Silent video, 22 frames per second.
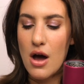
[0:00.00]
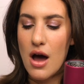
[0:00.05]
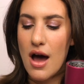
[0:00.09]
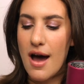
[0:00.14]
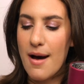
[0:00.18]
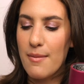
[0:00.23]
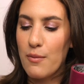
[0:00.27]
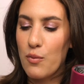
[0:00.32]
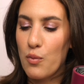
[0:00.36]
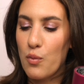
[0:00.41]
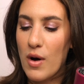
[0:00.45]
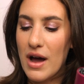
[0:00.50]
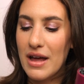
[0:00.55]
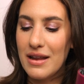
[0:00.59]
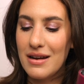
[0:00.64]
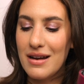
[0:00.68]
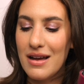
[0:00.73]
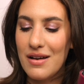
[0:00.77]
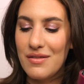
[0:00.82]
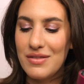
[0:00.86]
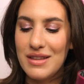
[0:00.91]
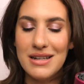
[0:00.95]
Um,
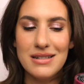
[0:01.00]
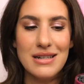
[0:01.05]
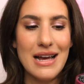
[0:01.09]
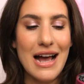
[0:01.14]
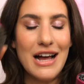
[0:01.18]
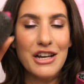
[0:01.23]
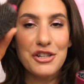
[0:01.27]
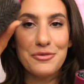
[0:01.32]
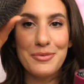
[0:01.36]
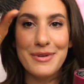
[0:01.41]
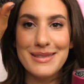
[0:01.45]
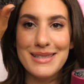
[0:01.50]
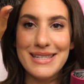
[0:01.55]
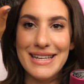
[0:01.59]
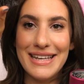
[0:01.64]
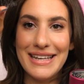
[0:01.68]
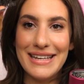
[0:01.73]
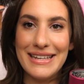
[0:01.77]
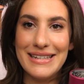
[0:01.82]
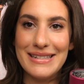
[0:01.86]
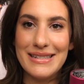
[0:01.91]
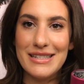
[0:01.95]
one of the attachments
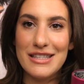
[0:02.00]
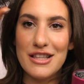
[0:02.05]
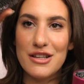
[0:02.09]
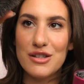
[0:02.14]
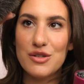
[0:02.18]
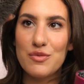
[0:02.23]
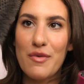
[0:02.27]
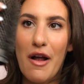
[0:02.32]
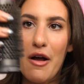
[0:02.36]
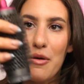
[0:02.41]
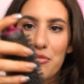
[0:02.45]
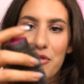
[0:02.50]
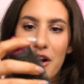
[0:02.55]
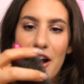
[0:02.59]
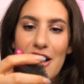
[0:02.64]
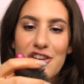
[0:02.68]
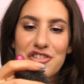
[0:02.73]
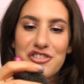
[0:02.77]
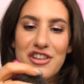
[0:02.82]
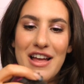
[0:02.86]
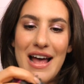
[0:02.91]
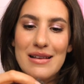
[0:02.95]
is this round
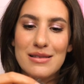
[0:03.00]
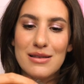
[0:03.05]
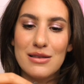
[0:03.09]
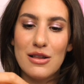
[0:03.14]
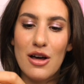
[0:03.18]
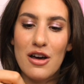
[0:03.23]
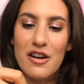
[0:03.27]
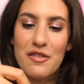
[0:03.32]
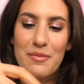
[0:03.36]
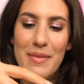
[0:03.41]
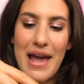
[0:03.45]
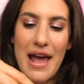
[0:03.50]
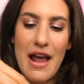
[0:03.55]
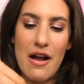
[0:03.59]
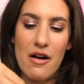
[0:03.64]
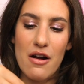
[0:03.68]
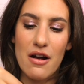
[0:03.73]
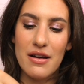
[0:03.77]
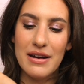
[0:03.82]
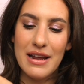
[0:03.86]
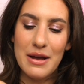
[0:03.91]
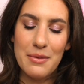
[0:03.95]
brush that has a lot of my
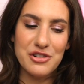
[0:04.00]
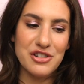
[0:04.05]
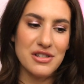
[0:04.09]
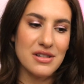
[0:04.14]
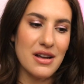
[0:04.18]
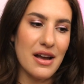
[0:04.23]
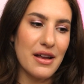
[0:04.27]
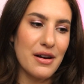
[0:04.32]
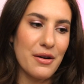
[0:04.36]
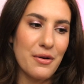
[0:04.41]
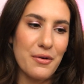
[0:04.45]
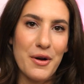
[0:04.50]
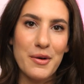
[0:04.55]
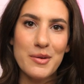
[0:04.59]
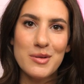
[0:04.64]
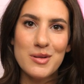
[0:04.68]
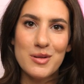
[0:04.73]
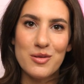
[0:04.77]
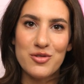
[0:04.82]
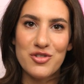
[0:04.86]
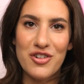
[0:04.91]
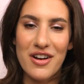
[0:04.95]
hair on it, which is kind of
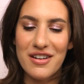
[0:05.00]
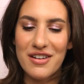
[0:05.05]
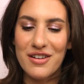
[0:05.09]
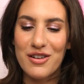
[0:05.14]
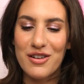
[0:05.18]
gross, so trying to